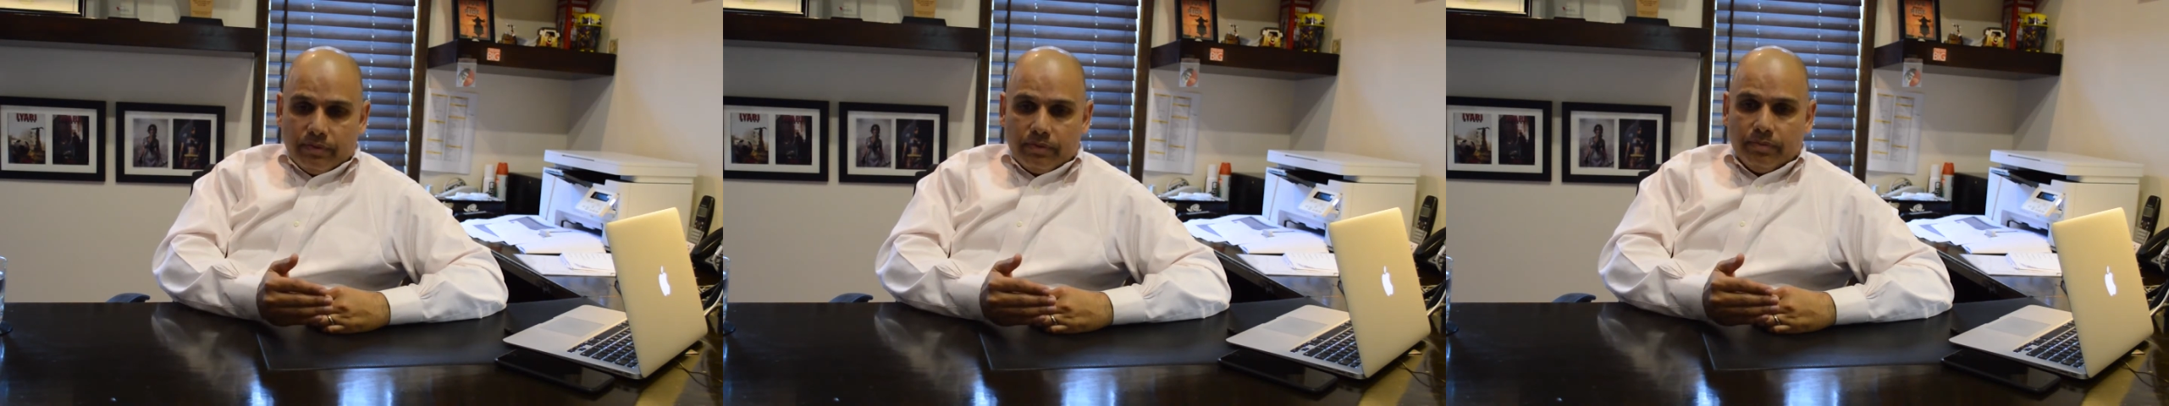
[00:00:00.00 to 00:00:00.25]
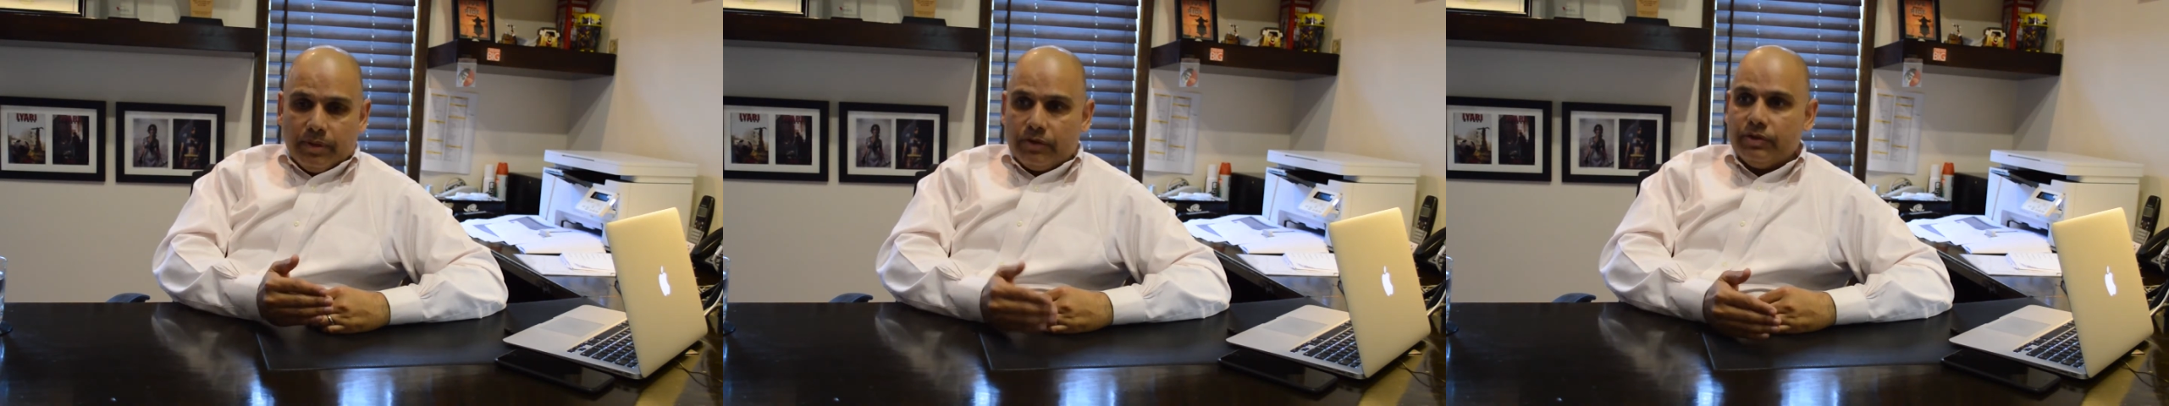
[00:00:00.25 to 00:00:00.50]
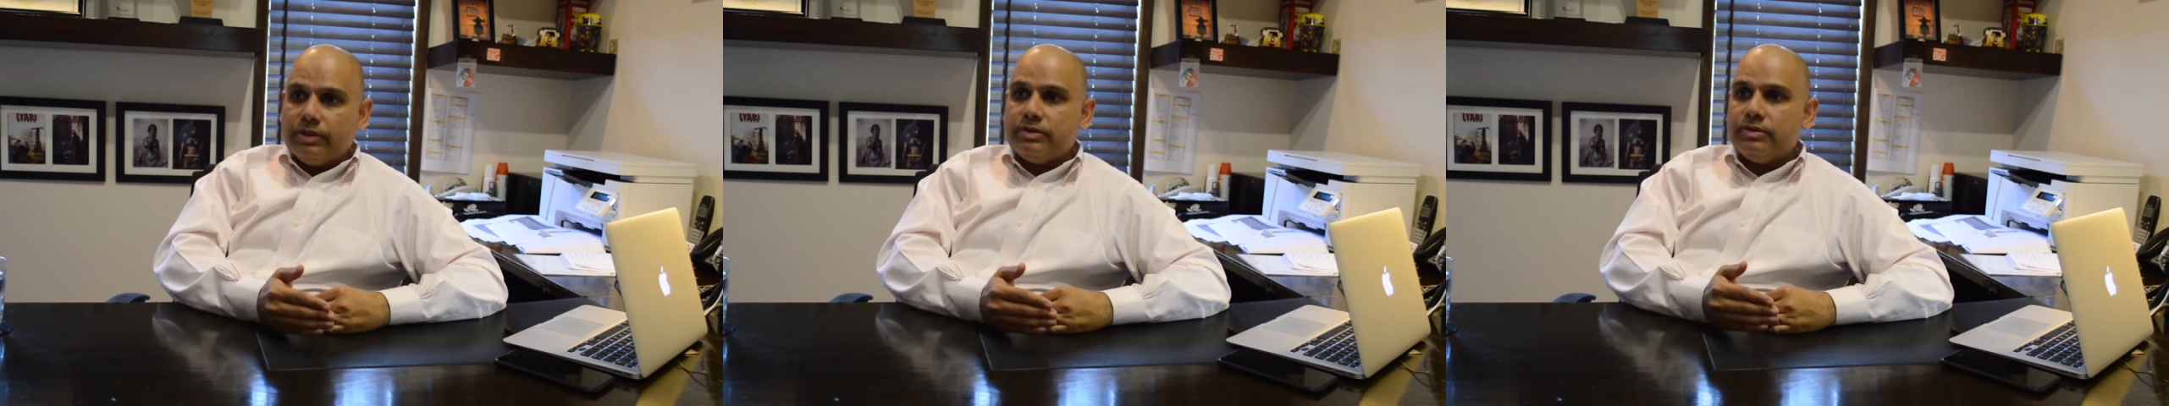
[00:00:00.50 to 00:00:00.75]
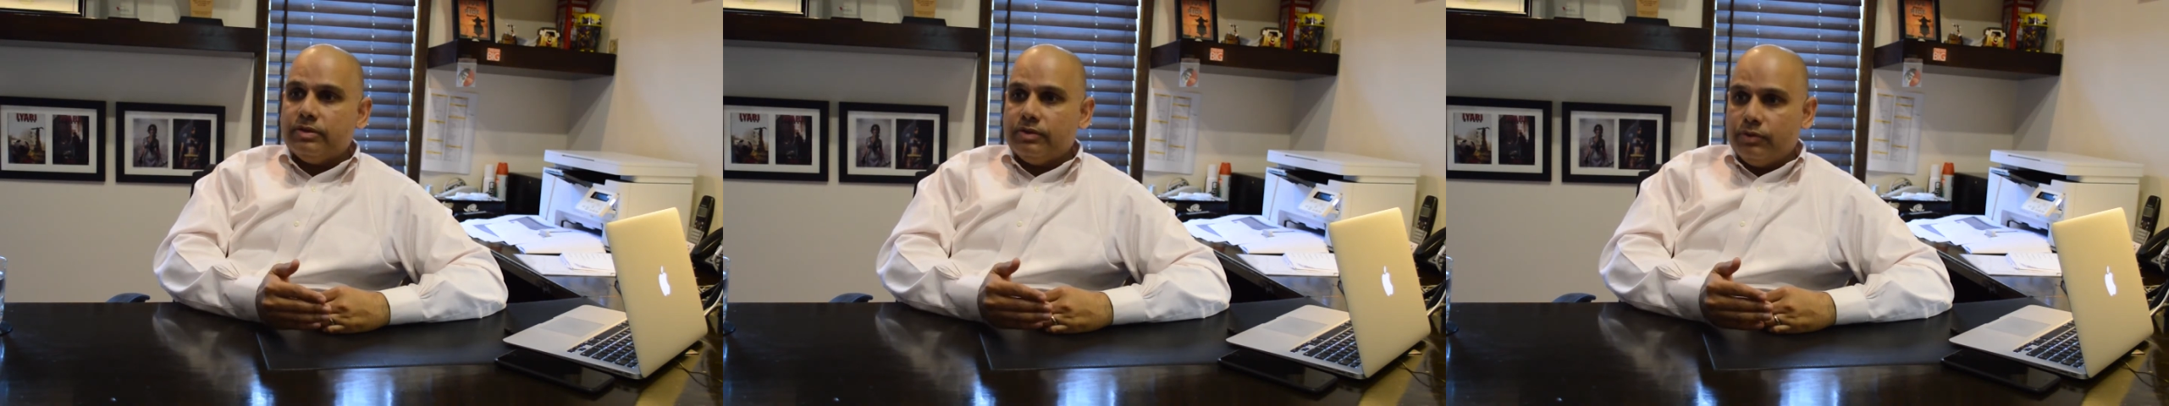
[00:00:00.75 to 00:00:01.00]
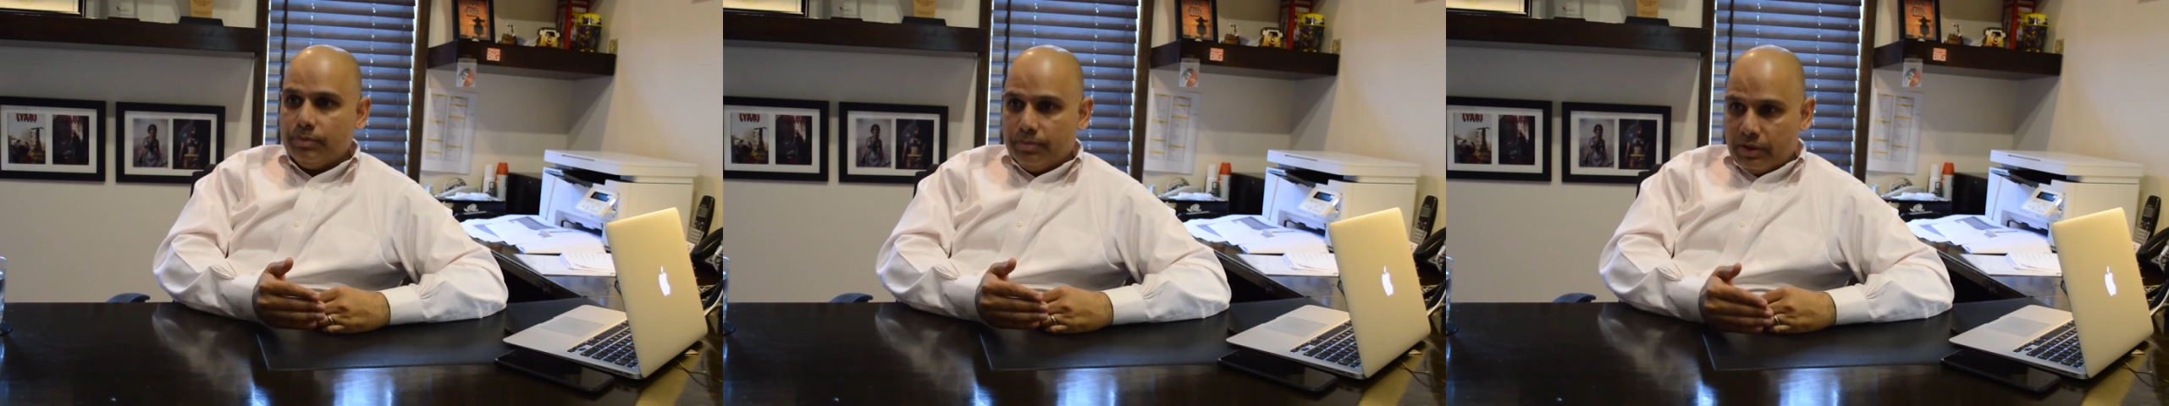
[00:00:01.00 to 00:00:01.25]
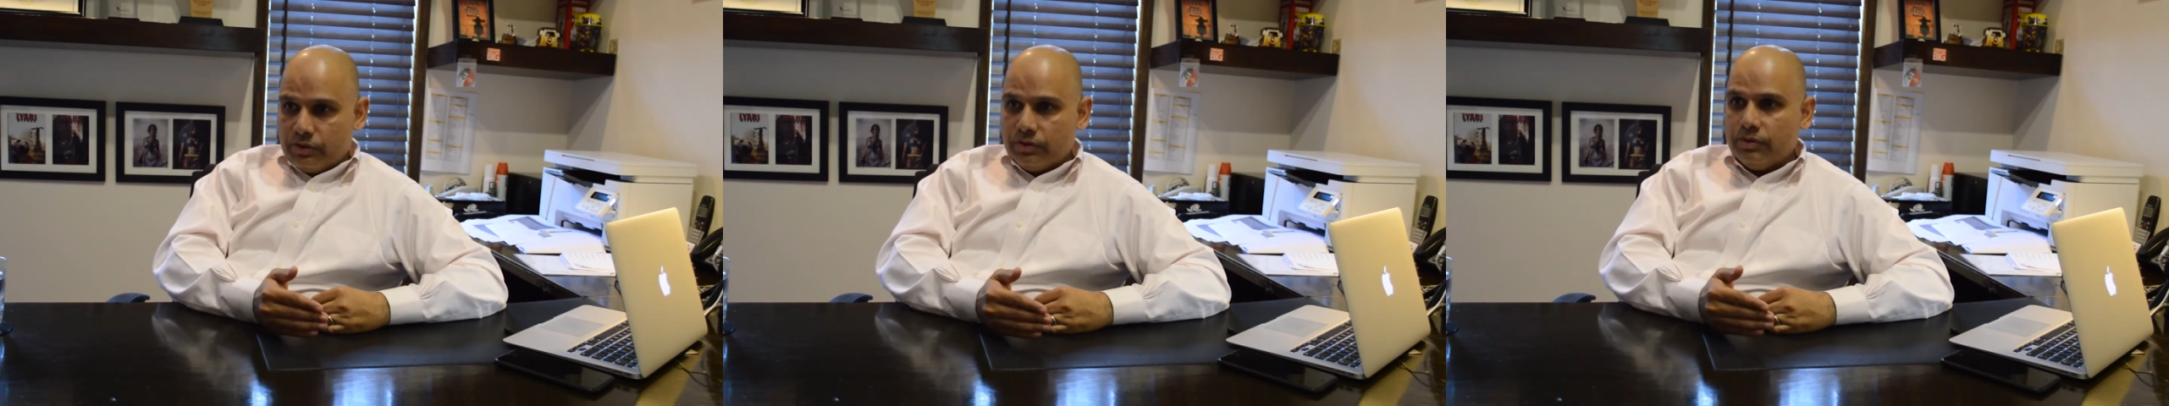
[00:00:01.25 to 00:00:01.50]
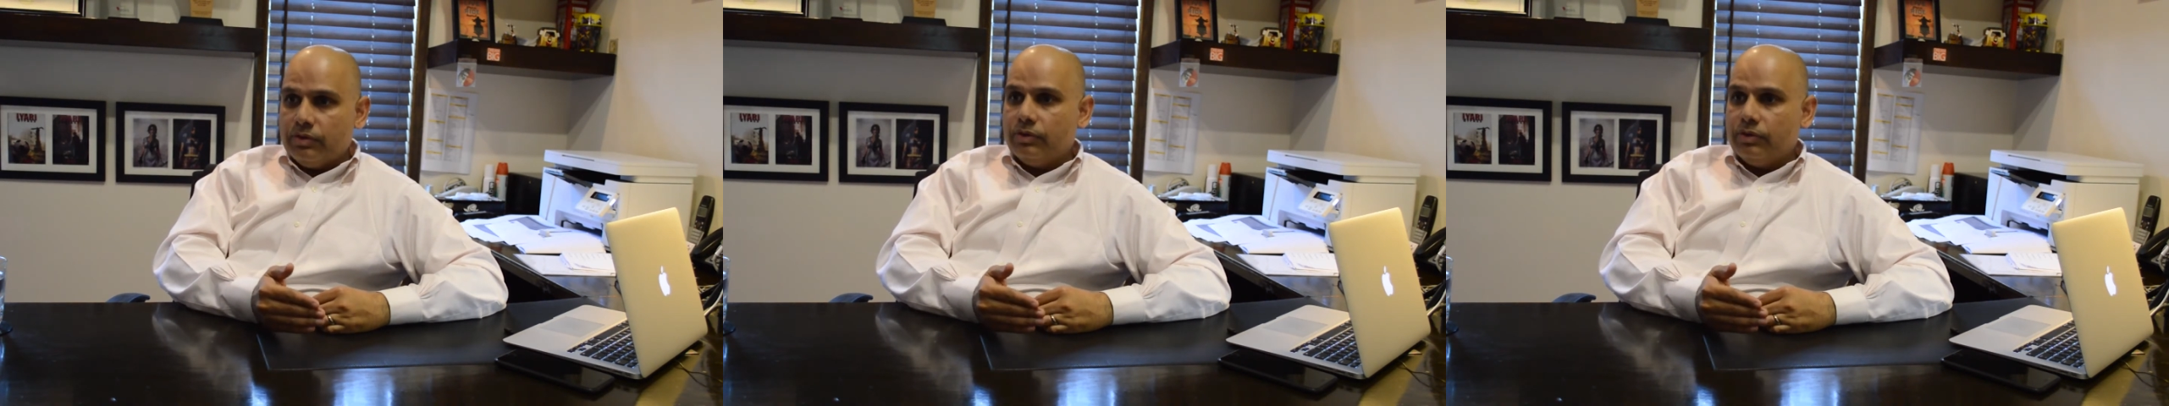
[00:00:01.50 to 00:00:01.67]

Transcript: metrics to measure the